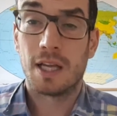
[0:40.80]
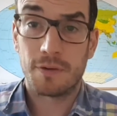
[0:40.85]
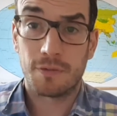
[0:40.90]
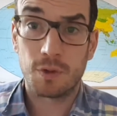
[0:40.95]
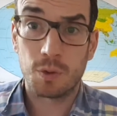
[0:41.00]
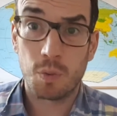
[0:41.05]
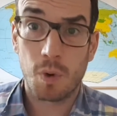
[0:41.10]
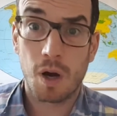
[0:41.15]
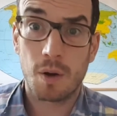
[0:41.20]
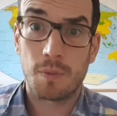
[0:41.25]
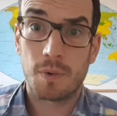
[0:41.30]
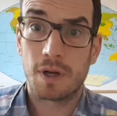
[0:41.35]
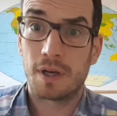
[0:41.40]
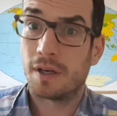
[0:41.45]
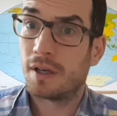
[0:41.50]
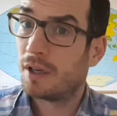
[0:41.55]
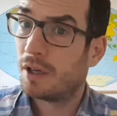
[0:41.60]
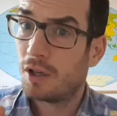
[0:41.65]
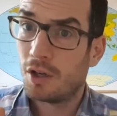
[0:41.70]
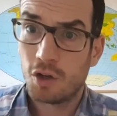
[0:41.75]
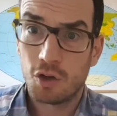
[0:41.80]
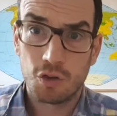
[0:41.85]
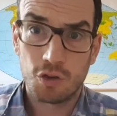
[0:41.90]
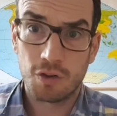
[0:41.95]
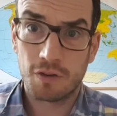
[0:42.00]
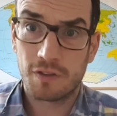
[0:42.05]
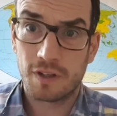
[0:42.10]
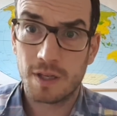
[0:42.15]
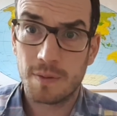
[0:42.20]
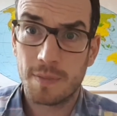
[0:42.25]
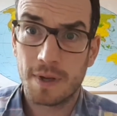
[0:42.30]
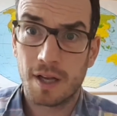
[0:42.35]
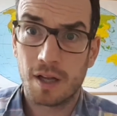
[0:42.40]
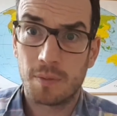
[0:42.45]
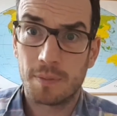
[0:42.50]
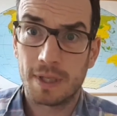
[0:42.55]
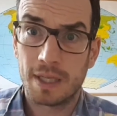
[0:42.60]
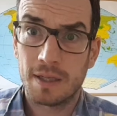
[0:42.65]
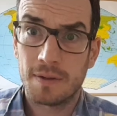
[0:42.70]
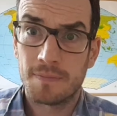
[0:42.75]
If you want one, just
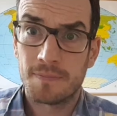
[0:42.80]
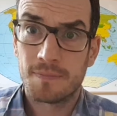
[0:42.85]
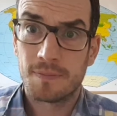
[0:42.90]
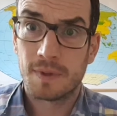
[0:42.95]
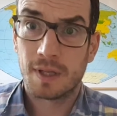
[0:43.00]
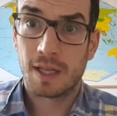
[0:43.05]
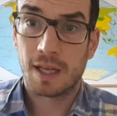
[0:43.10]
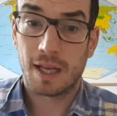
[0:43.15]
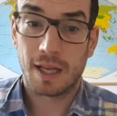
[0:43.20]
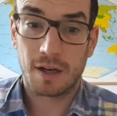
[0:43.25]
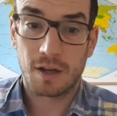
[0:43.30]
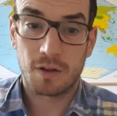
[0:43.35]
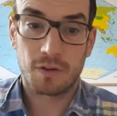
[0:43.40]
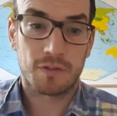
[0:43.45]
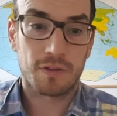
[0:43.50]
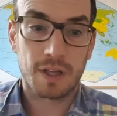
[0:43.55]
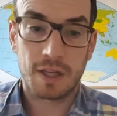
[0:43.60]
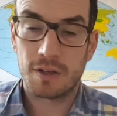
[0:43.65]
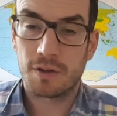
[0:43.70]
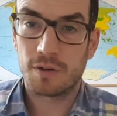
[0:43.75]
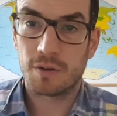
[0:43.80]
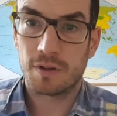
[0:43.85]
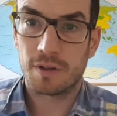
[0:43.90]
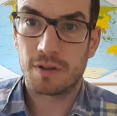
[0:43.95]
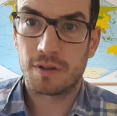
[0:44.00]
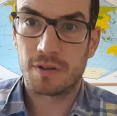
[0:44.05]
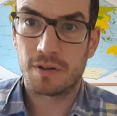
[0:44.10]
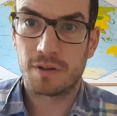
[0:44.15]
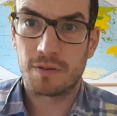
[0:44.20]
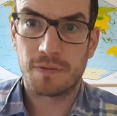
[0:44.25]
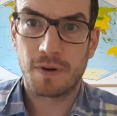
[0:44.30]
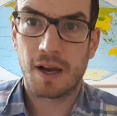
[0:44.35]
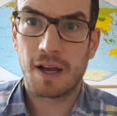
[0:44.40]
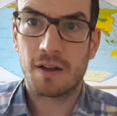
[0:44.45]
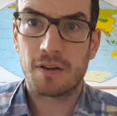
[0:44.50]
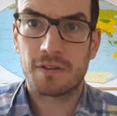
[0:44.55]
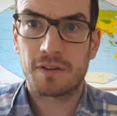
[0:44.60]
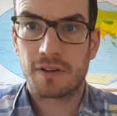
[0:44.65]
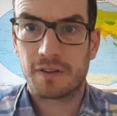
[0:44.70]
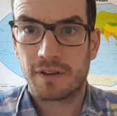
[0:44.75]
email me and I'll send you the
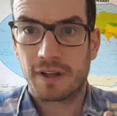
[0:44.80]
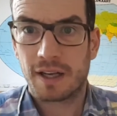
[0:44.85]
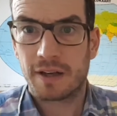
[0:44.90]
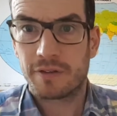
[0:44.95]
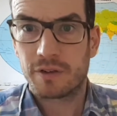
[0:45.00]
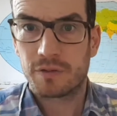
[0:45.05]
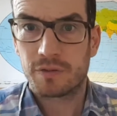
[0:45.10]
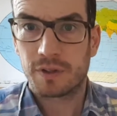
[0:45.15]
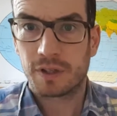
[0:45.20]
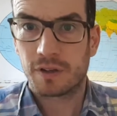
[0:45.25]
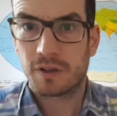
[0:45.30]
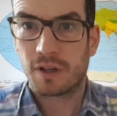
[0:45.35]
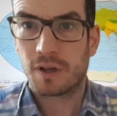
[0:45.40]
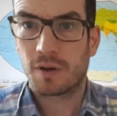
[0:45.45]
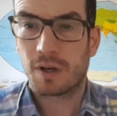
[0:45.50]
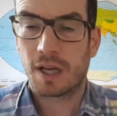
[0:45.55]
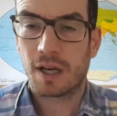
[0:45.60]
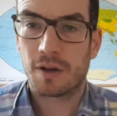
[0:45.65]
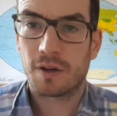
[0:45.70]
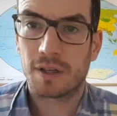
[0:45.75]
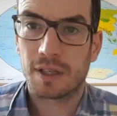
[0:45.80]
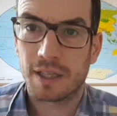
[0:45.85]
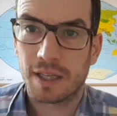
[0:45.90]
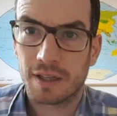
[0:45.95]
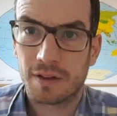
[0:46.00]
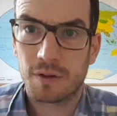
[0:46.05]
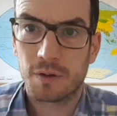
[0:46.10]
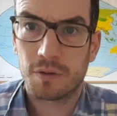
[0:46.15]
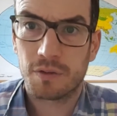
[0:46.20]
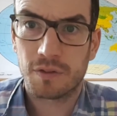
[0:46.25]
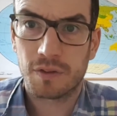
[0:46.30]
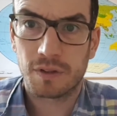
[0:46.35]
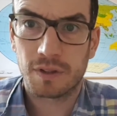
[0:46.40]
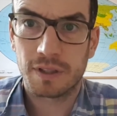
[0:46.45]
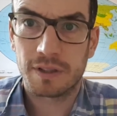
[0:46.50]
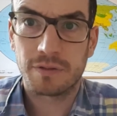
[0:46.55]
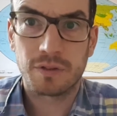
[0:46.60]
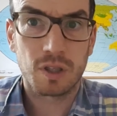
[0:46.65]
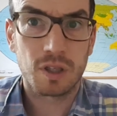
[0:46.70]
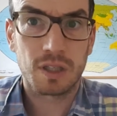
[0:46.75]
files, because I haven't figured out how to get those to
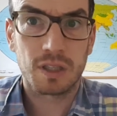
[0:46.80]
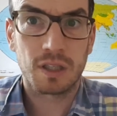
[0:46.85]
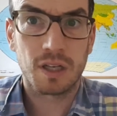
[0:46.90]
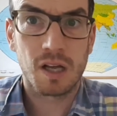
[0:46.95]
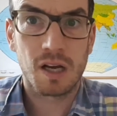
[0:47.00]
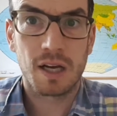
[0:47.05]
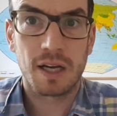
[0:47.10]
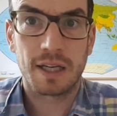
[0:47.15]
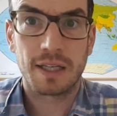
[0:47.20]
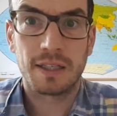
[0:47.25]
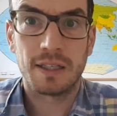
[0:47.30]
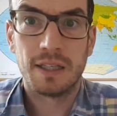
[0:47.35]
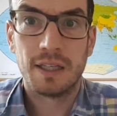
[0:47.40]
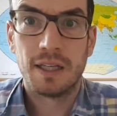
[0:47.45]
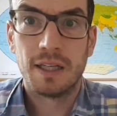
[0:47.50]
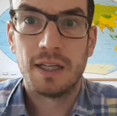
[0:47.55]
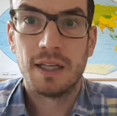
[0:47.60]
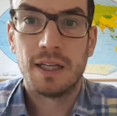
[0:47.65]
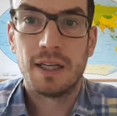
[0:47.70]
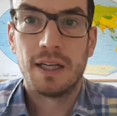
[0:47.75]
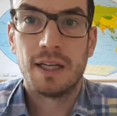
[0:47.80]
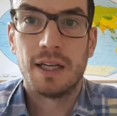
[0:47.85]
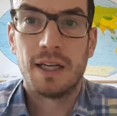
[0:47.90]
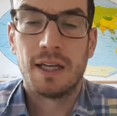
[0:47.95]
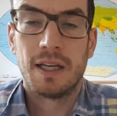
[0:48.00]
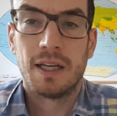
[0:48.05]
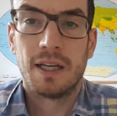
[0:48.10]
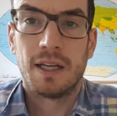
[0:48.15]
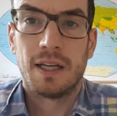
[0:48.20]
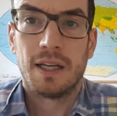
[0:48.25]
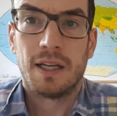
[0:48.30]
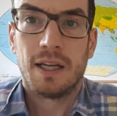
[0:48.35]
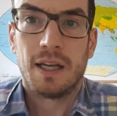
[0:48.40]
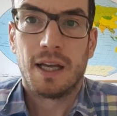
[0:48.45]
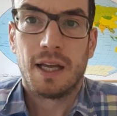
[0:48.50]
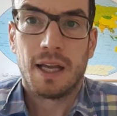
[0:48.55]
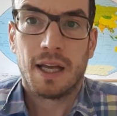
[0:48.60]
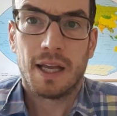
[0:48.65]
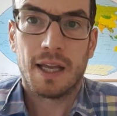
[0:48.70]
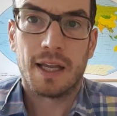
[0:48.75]
live online
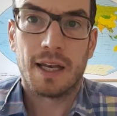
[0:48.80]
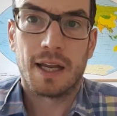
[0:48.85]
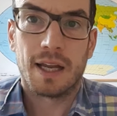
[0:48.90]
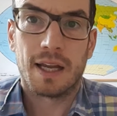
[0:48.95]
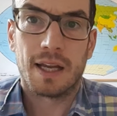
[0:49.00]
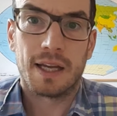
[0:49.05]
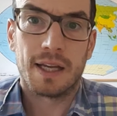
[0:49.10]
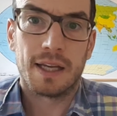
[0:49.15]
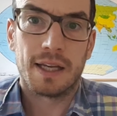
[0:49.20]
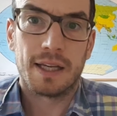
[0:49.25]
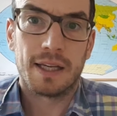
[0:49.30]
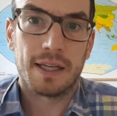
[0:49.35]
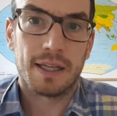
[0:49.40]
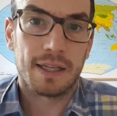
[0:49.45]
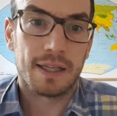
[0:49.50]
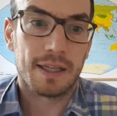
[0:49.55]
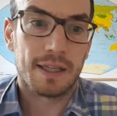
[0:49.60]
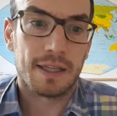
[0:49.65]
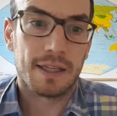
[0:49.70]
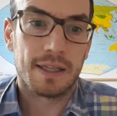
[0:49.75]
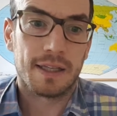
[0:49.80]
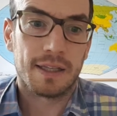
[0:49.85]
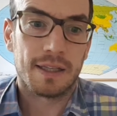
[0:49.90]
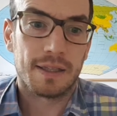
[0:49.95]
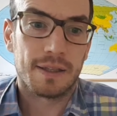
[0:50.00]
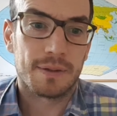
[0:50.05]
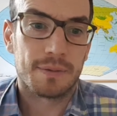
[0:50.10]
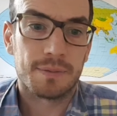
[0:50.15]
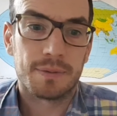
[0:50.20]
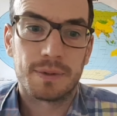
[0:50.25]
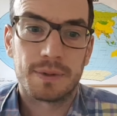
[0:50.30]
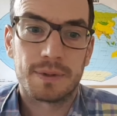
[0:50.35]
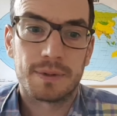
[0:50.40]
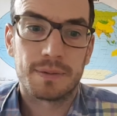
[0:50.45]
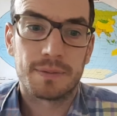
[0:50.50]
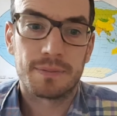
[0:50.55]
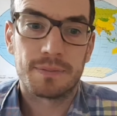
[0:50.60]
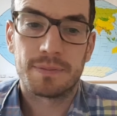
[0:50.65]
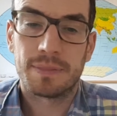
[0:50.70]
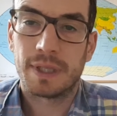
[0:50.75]
in an
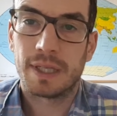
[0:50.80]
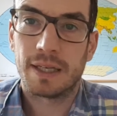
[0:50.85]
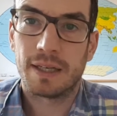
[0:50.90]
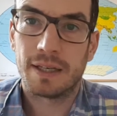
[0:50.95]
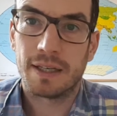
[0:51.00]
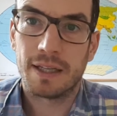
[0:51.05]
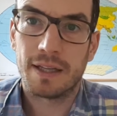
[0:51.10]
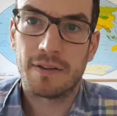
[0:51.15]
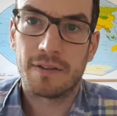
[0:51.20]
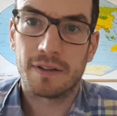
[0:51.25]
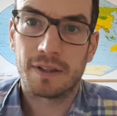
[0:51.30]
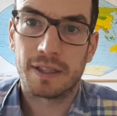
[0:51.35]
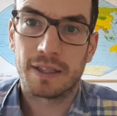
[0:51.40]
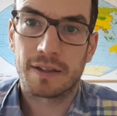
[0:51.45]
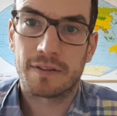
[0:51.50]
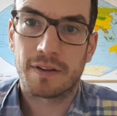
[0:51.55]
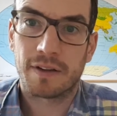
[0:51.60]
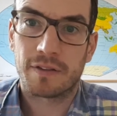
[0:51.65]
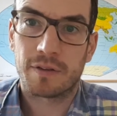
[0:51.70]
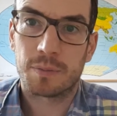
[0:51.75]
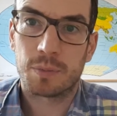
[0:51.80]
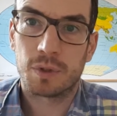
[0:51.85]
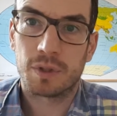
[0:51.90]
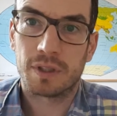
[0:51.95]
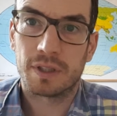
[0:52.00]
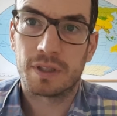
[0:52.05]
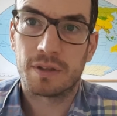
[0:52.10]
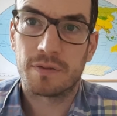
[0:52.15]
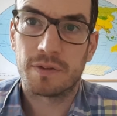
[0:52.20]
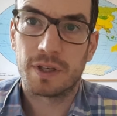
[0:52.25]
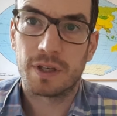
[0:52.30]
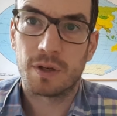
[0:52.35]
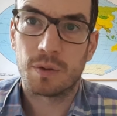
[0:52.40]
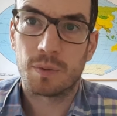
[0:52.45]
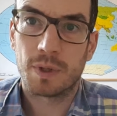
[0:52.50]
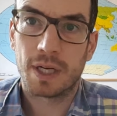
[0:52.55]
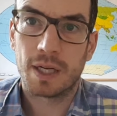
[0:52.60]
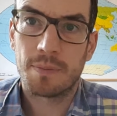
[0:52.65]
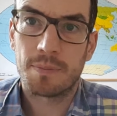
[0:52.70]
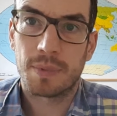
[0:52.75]
easily accessible and convenient
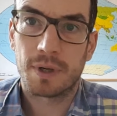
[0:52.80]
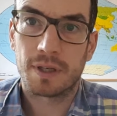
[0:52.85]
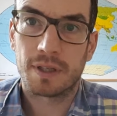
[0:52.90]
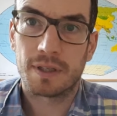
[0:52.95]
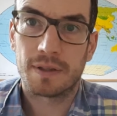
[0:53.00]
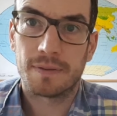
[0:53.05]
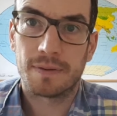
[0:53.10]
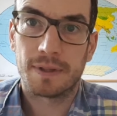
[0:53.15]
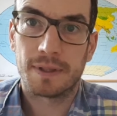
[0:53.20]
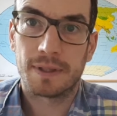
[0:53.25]
way. But